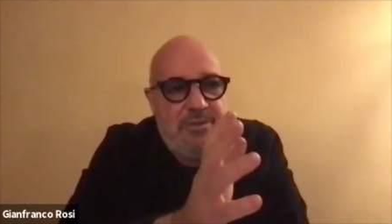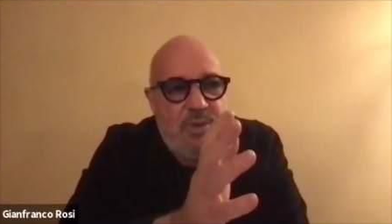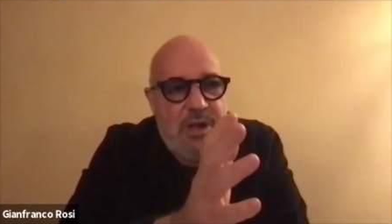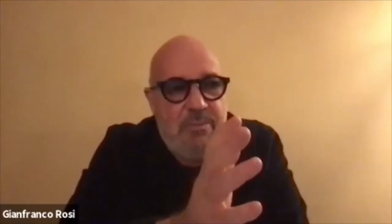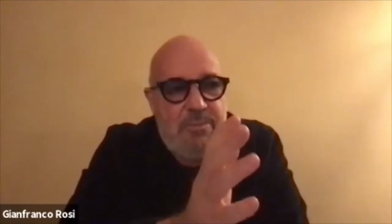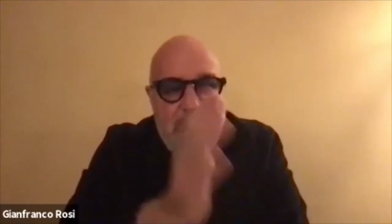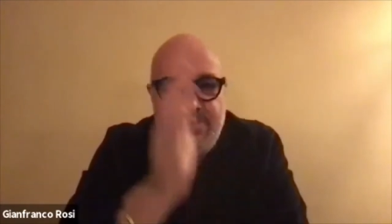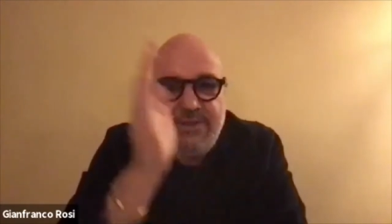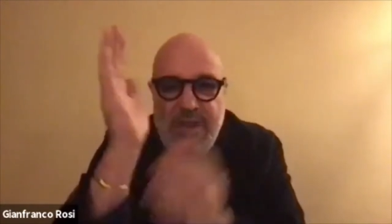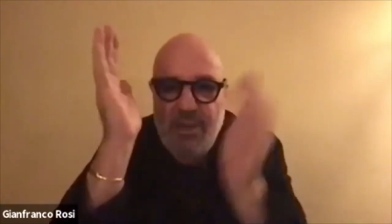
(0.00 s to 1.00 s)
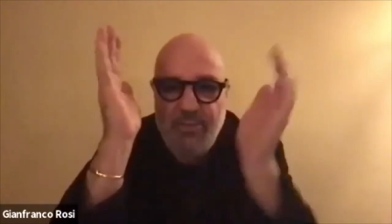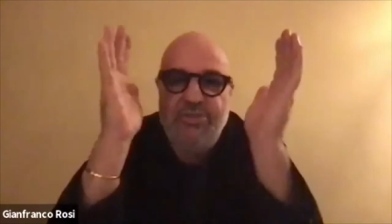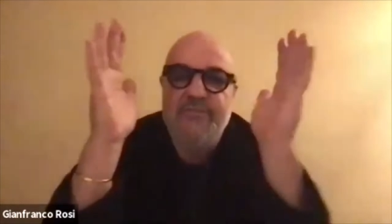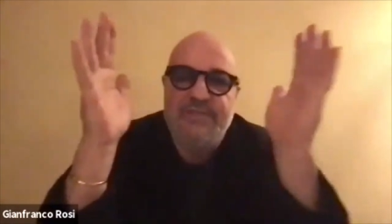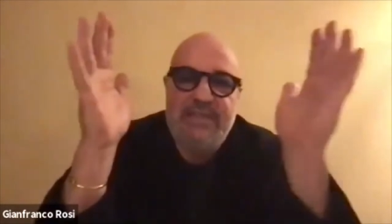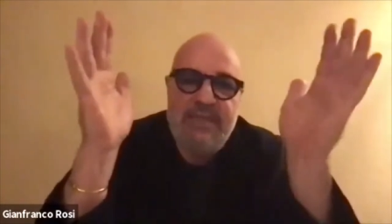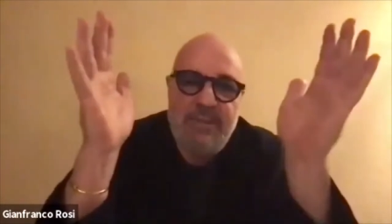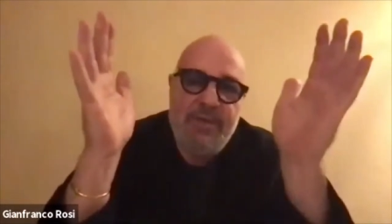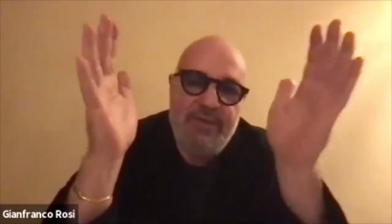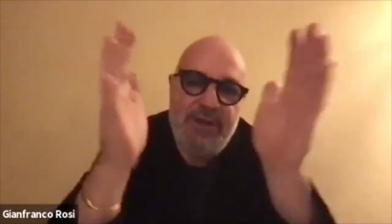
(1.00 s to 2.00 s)
where I put the language of
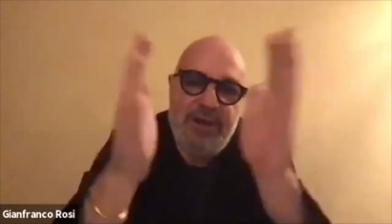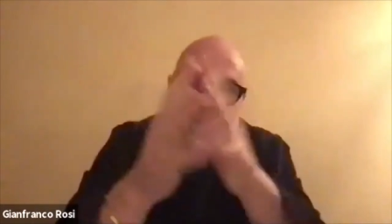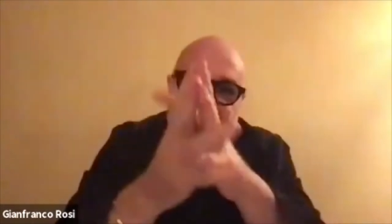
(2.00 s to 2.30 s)
cinema there.